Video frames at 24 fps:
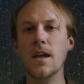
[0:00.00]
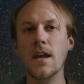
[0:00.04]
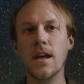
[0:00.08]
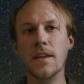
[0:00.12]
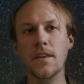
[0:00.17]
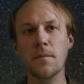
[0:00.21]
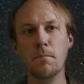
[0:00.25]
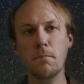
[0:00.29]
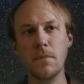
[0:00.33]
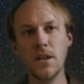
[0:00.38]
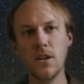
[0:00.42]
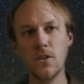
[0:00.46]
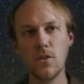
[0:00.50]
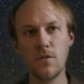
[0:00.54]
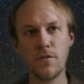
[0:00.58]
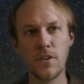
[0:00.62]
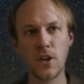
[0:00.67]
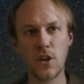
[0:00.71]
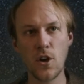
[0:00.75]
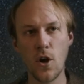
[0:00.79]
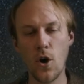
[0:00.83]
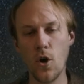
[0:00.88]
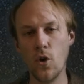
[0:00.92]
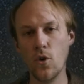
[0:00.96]
And the middle of the
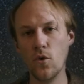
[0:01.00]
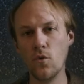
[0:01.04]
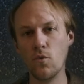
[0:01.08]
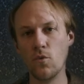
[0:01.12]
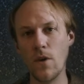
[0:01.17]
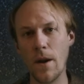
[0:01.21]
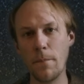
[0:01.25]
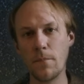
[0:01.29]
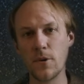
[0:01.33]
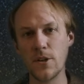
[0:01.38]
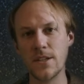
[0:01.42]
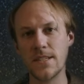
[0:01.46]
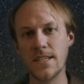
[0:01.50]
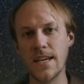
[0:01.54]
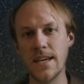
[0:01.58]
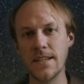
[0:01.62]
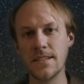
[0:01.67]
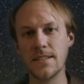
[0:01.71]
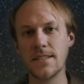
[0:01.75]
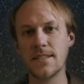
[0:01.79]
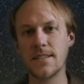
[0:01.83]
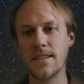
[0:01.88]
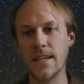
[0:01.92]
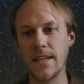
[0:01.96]
cone
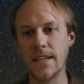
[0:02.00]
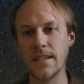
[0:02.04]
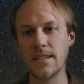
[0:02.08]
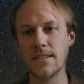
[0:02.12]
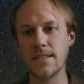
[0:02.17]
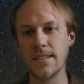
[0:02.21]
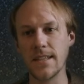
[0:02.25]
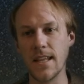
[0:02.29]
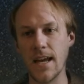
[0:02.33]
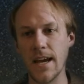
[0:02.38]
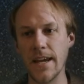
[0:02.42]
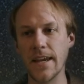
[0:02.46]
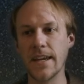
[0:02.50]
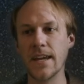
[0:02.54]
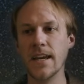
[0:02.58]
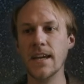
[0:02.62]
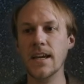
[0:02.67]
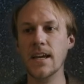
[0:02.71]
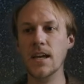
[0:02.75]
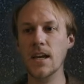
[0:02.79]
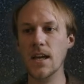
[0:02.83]
represents things like